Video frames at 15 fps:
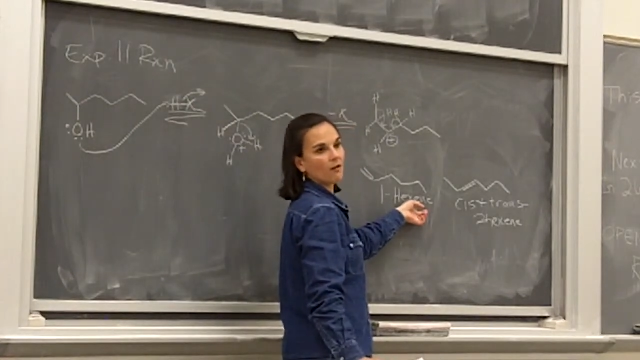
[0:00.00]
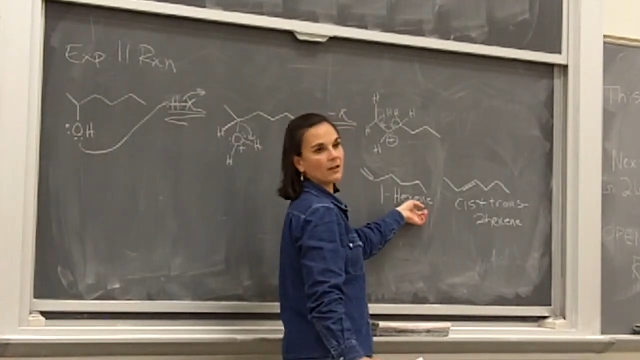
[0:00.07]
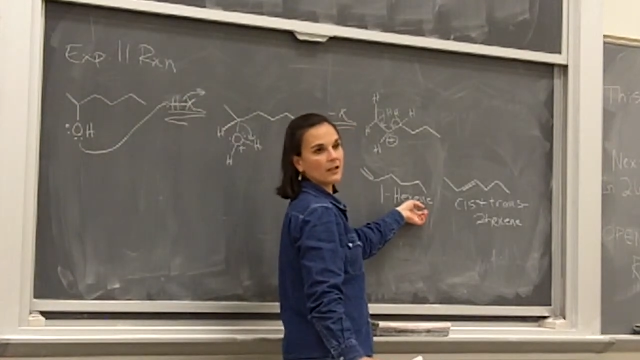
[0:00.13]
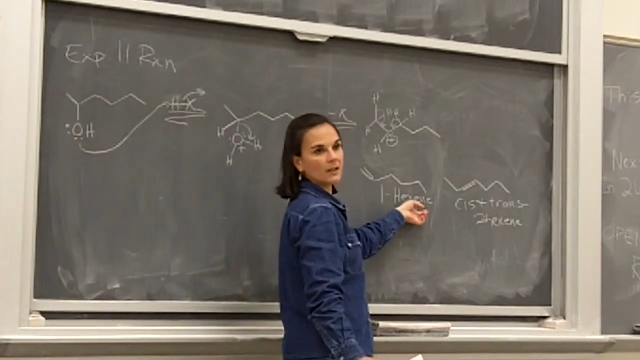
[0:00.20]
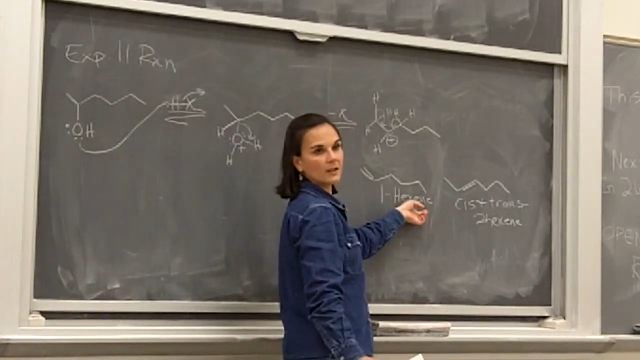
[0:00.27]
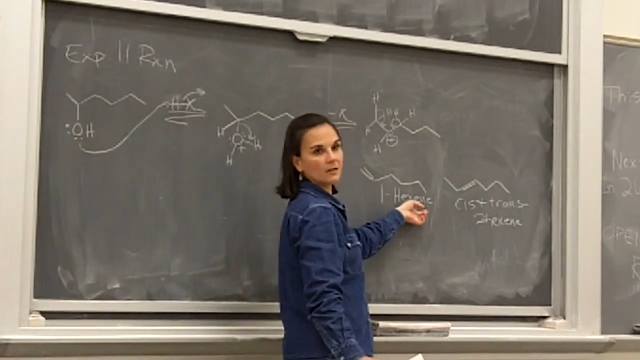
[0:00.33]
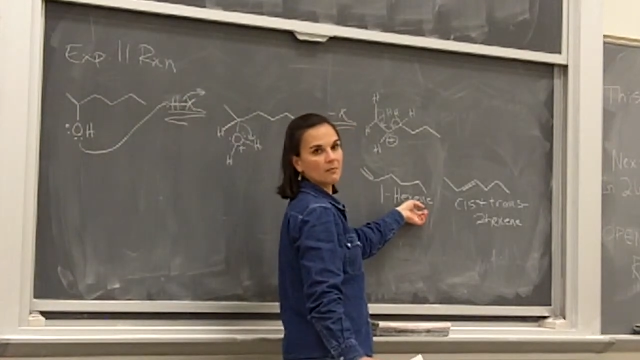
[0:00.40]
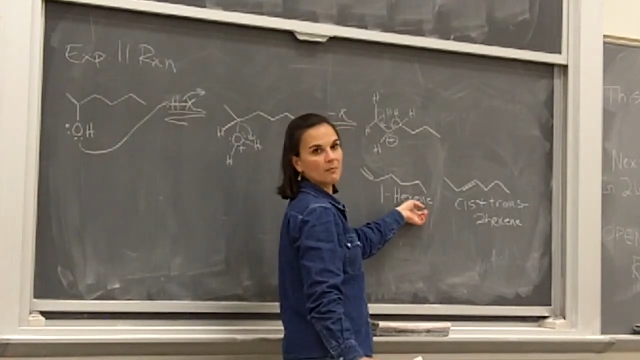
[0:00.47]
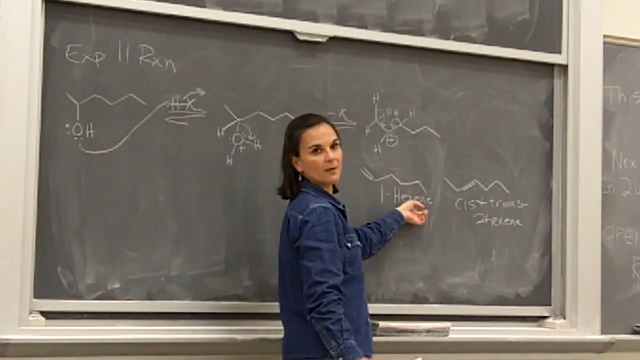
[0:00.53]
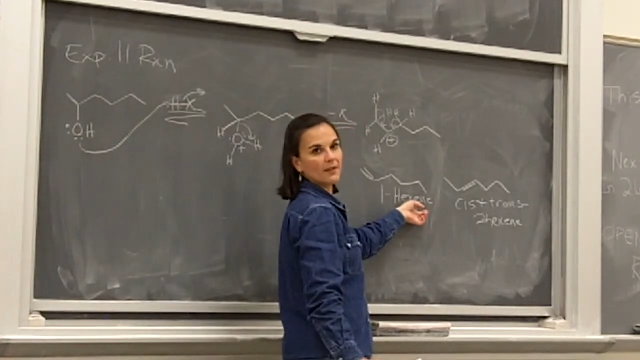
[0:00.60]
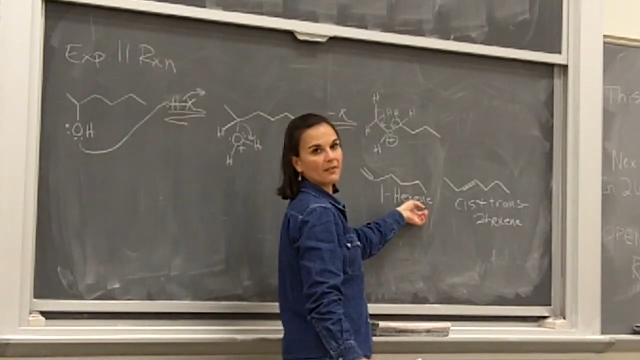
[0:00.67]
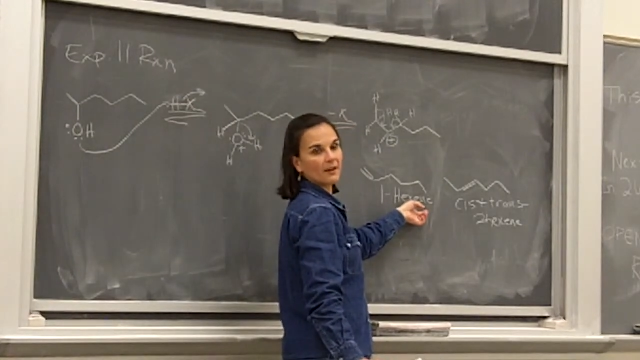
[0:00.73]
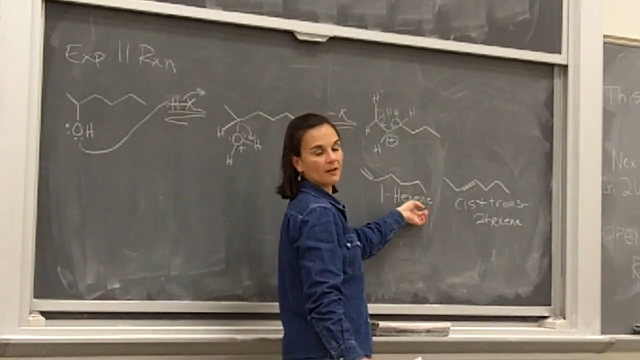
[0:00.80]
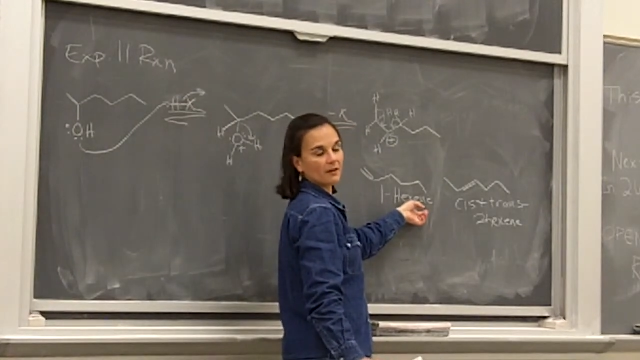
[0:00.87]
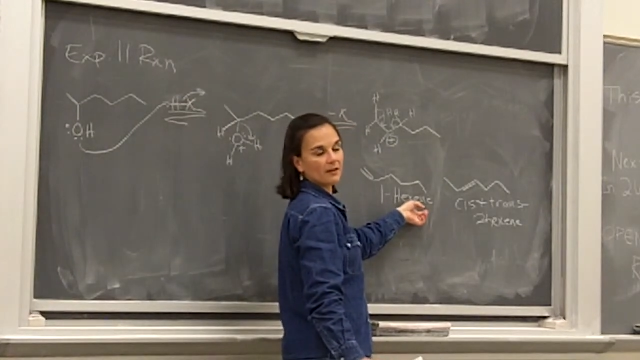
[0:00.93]
alkene,
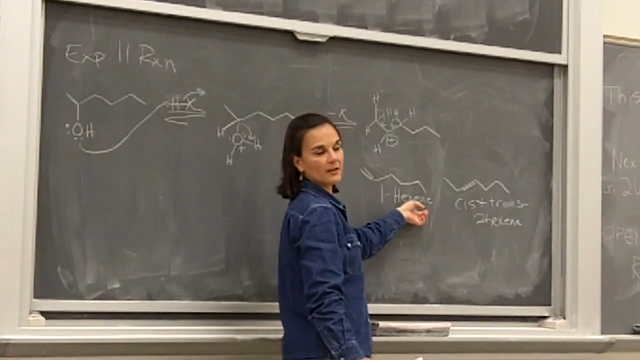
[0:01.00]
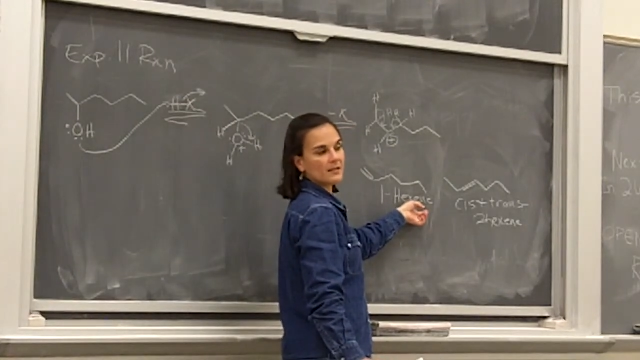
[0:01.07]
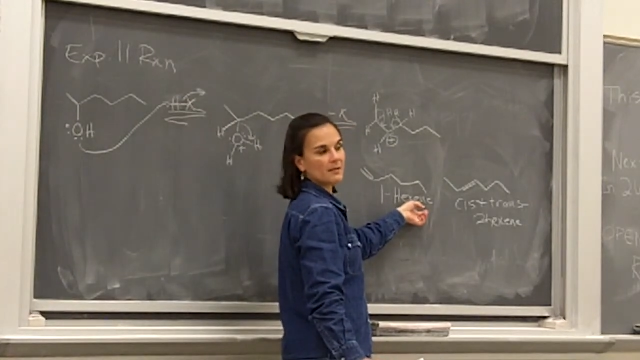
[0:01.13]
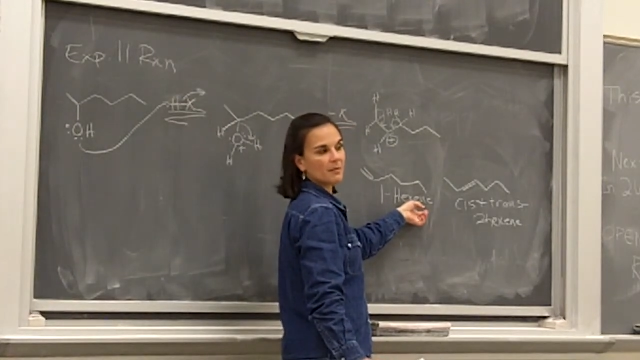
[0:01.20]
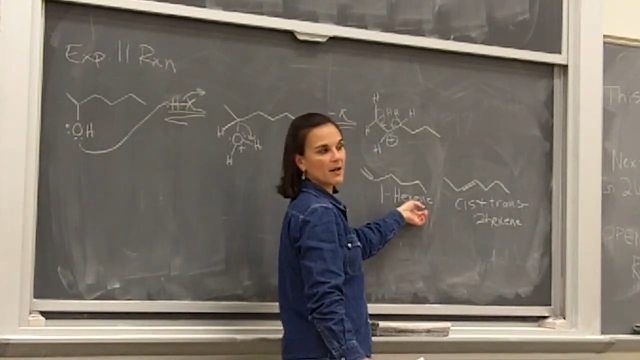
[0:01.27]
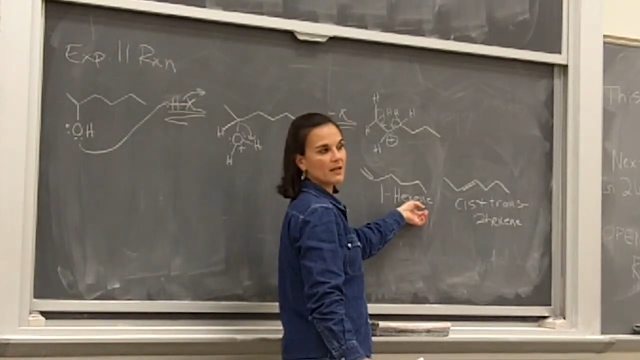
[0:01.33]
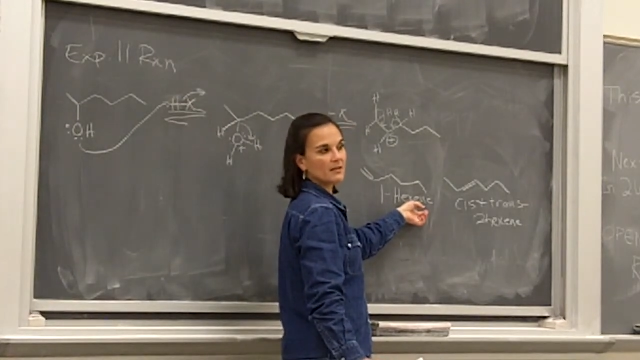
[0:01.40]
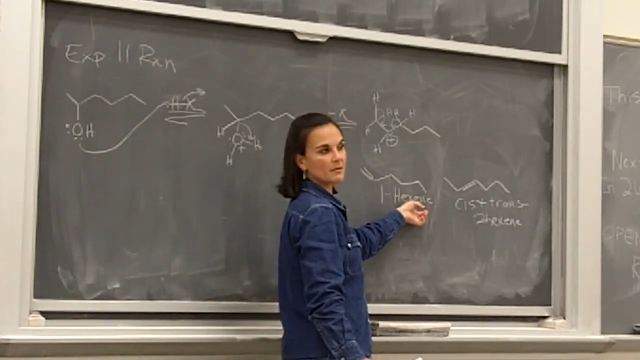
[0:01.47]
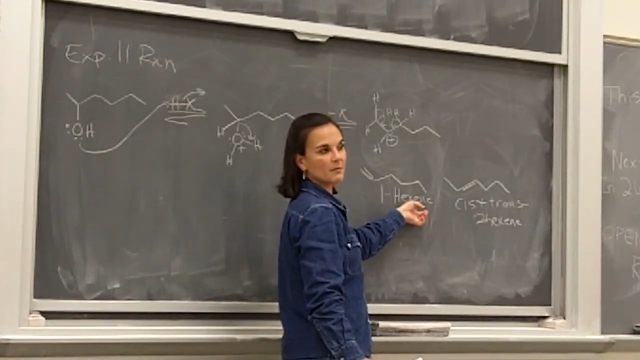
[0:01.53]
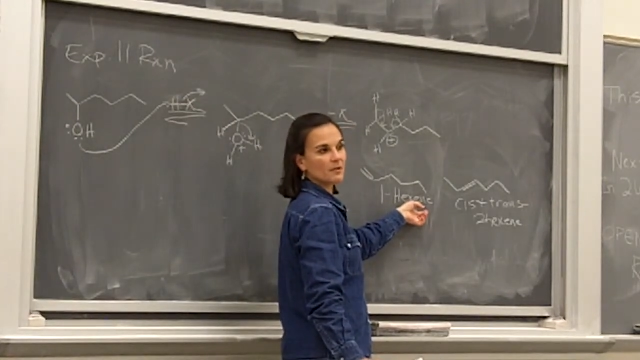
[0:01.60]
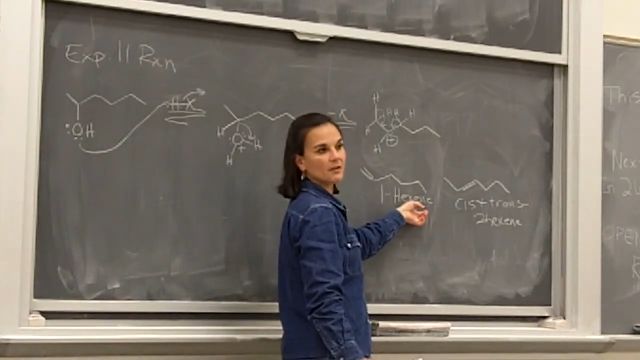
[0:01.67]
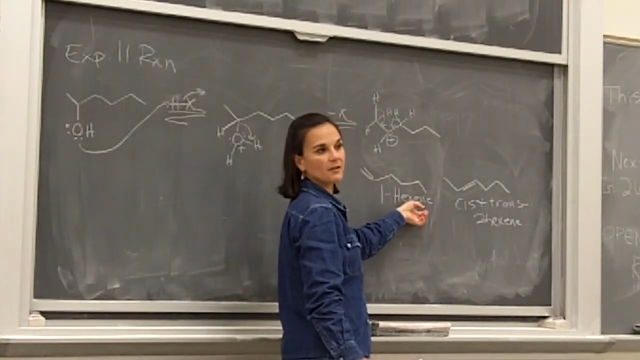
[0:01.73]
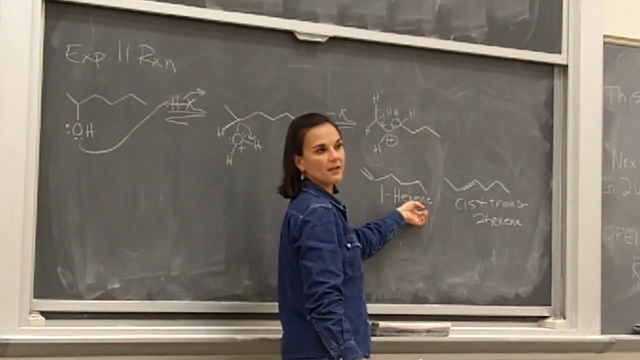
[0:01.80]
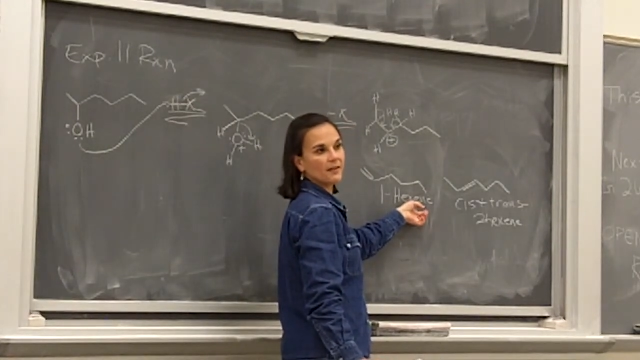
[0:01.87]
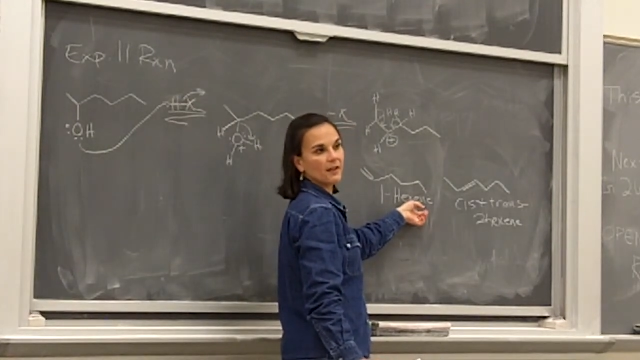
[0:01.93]
but there is a
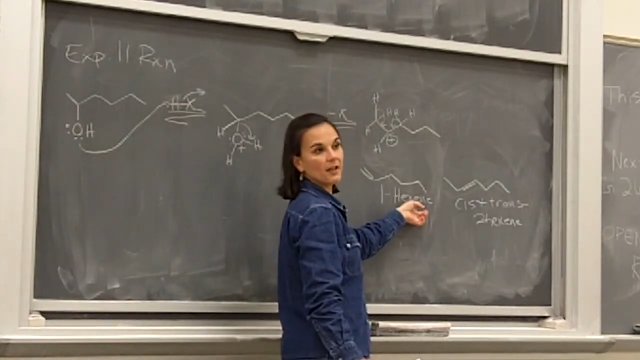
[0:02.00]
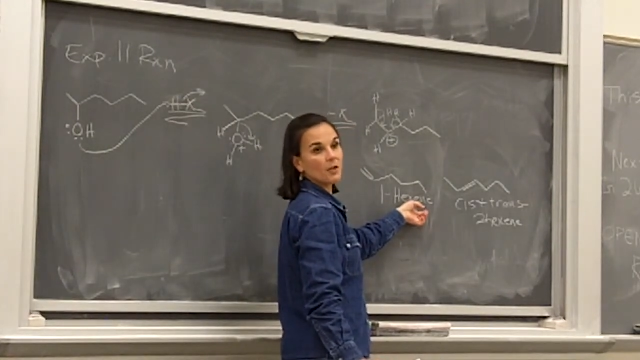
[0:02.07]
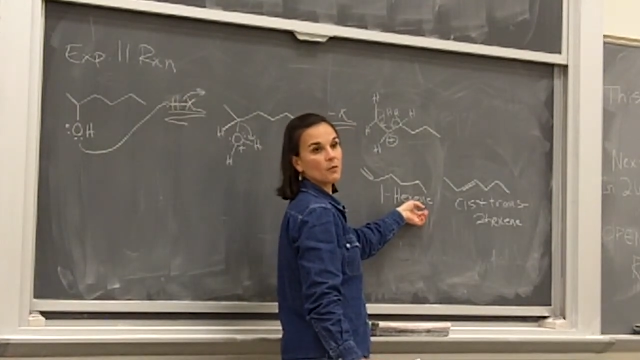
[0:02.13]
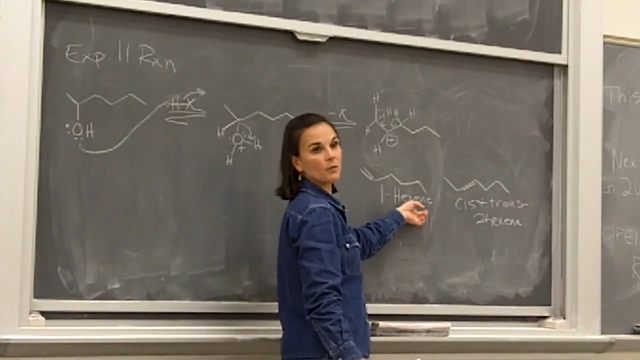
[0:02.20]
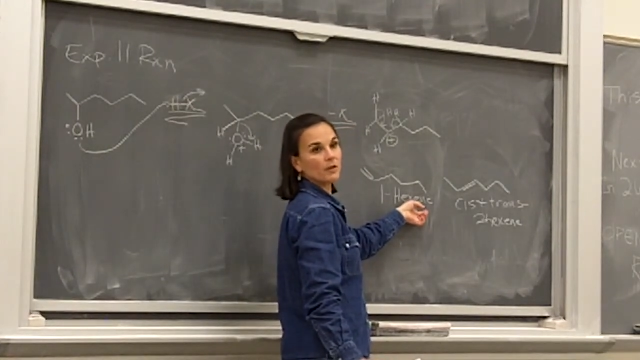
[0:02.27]
possibility that you